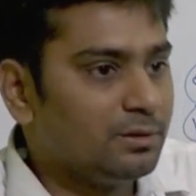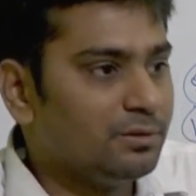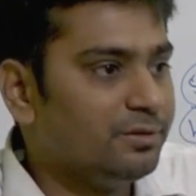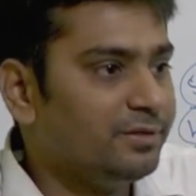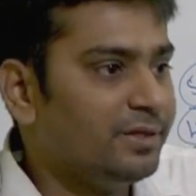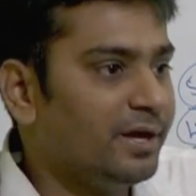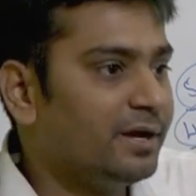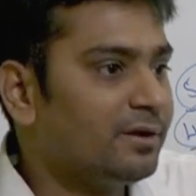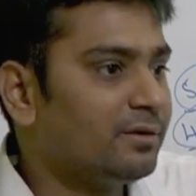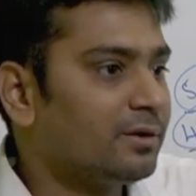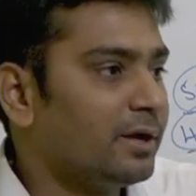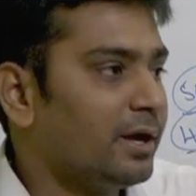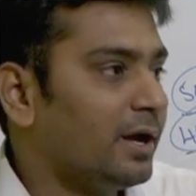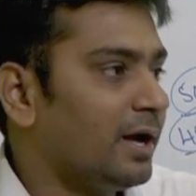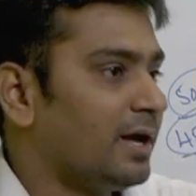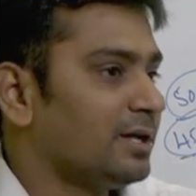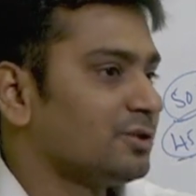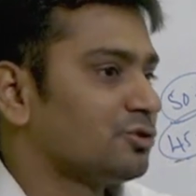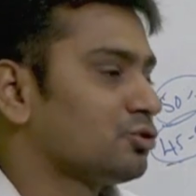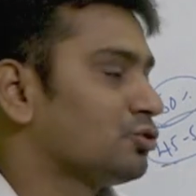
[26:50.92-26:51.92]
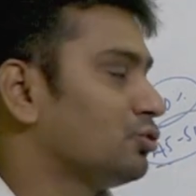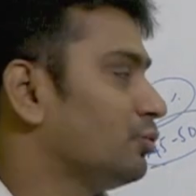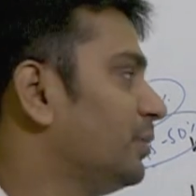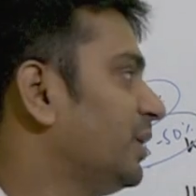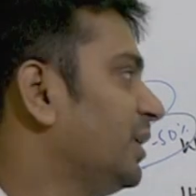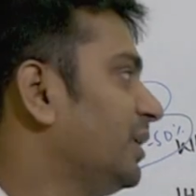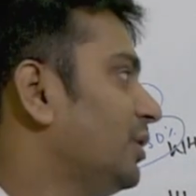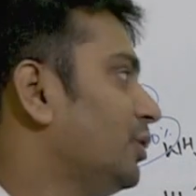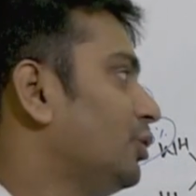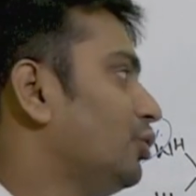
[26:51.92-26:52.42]
That has to
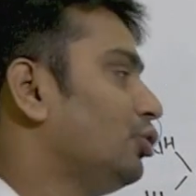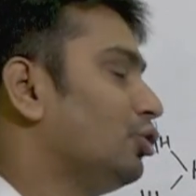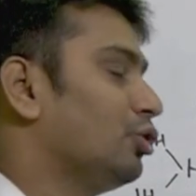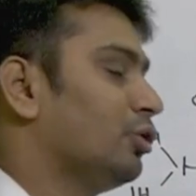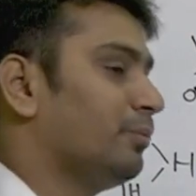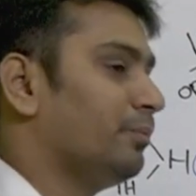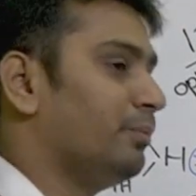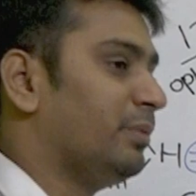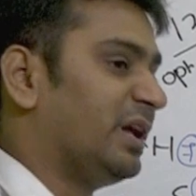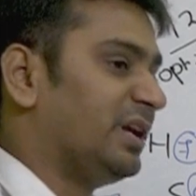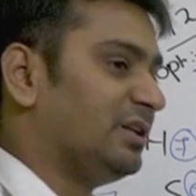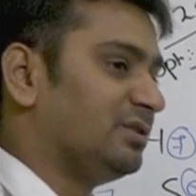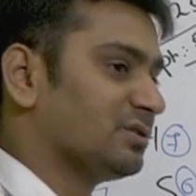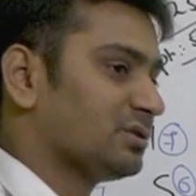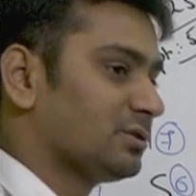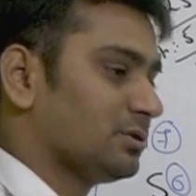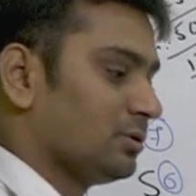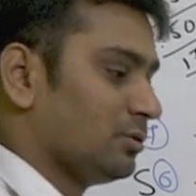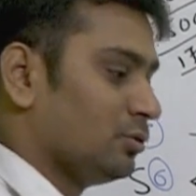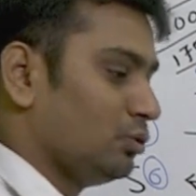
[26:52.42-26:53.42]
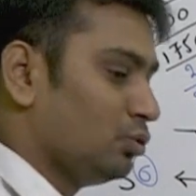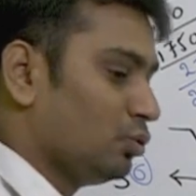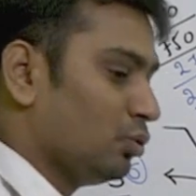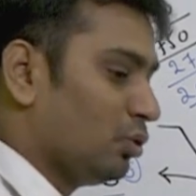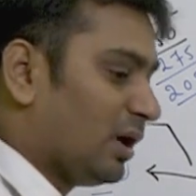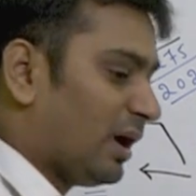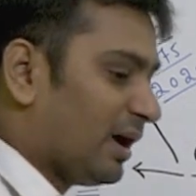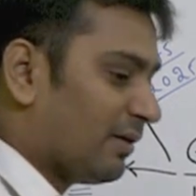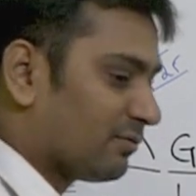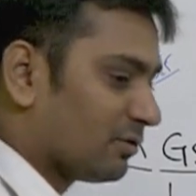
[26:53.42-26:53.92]
be in your brains. You
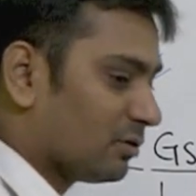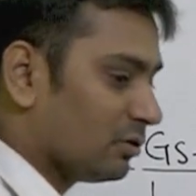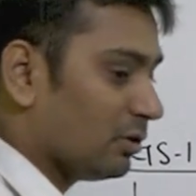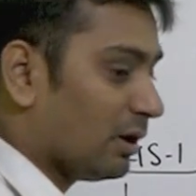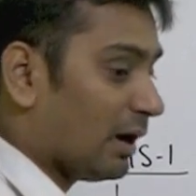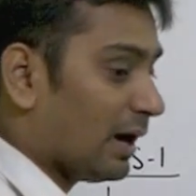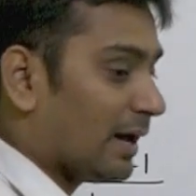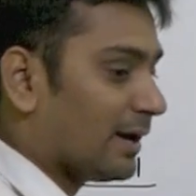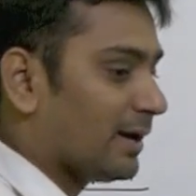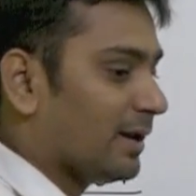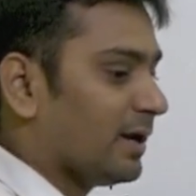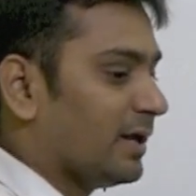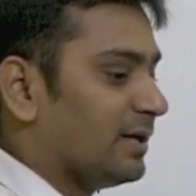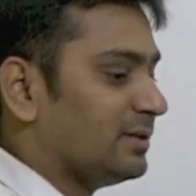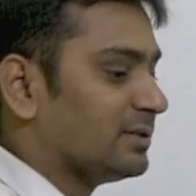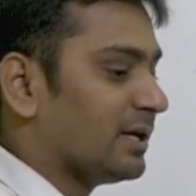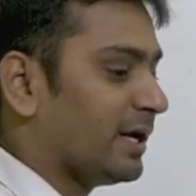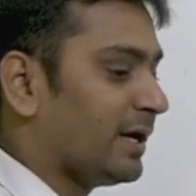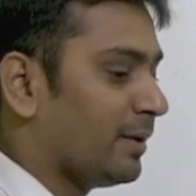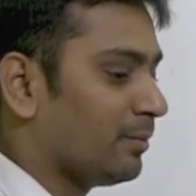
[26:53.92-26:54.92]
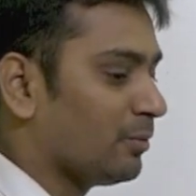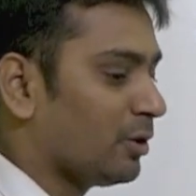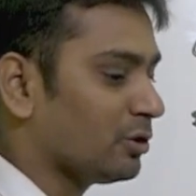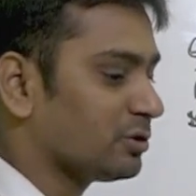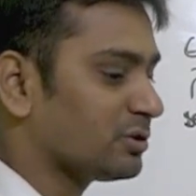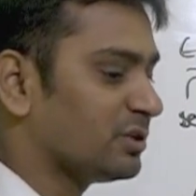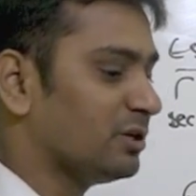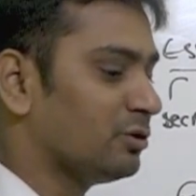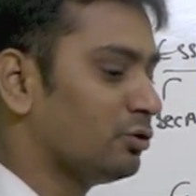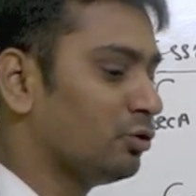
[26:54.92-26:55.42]
have to analyze. I am
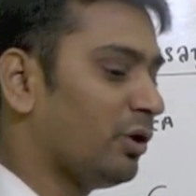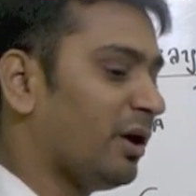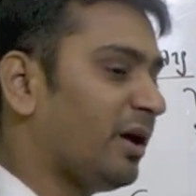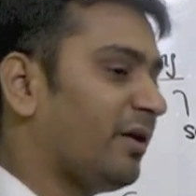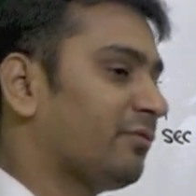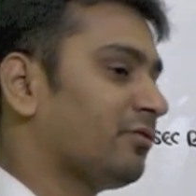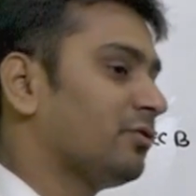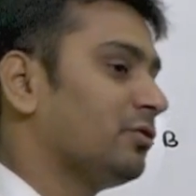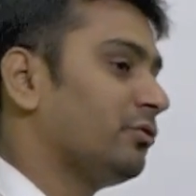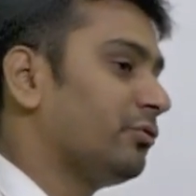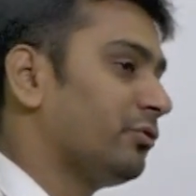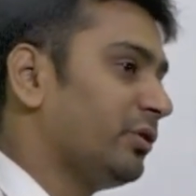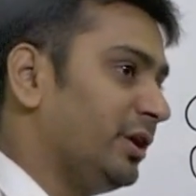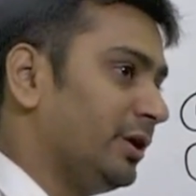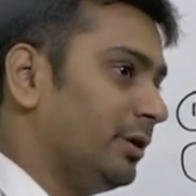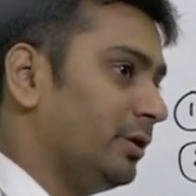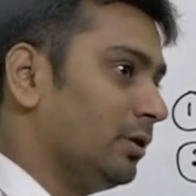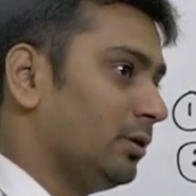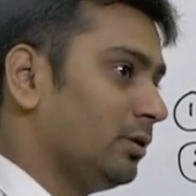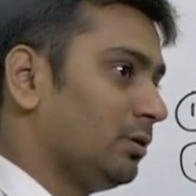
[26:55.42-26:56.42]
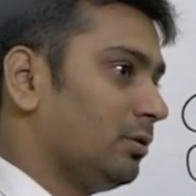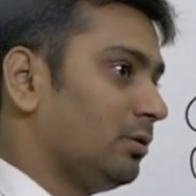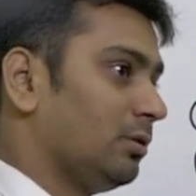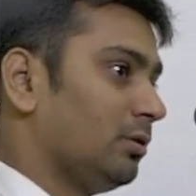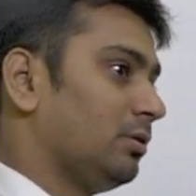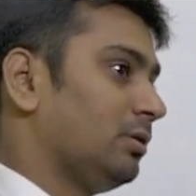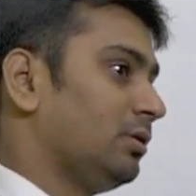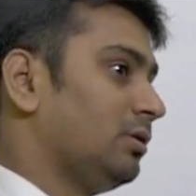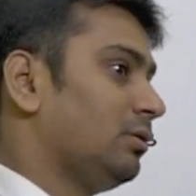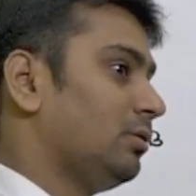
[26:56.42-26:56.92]
not saying you have to read,
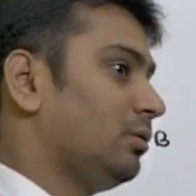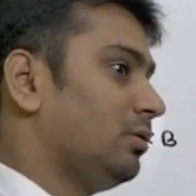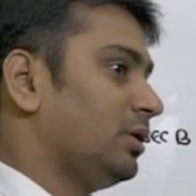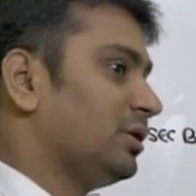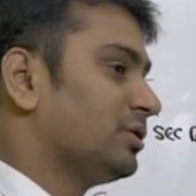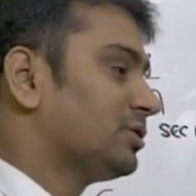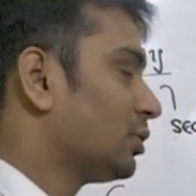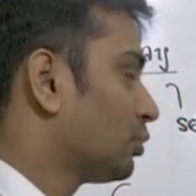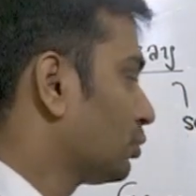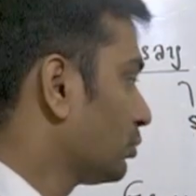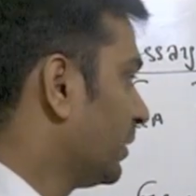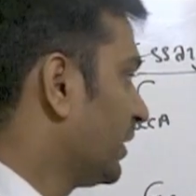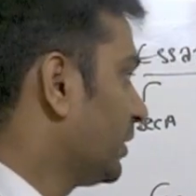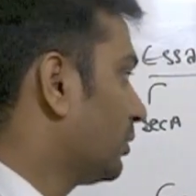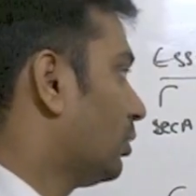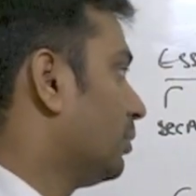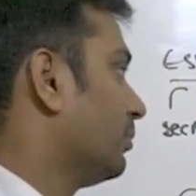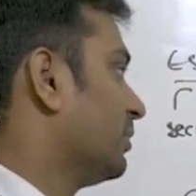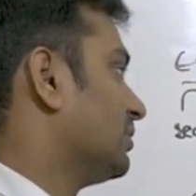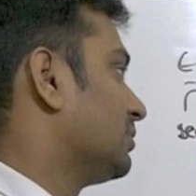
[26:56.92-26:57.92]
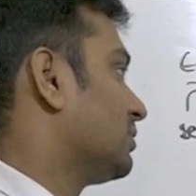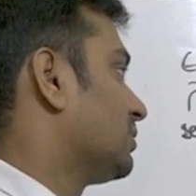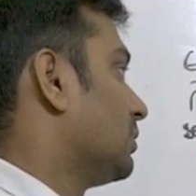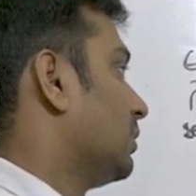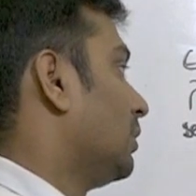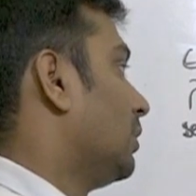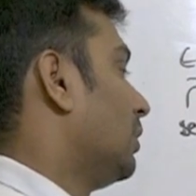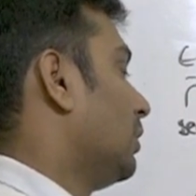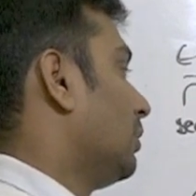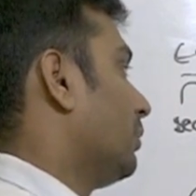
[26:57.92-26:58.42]
listen to my comments,
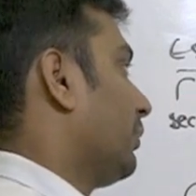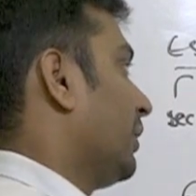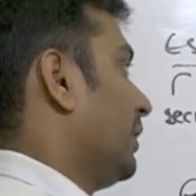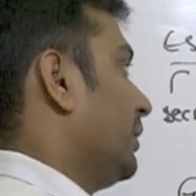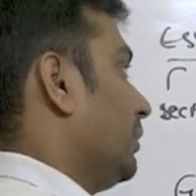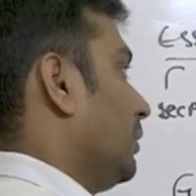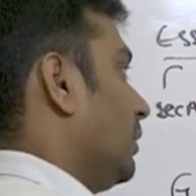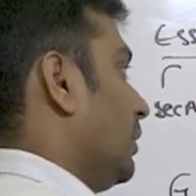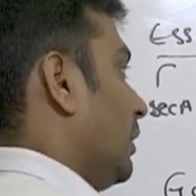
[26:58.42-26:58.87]
right?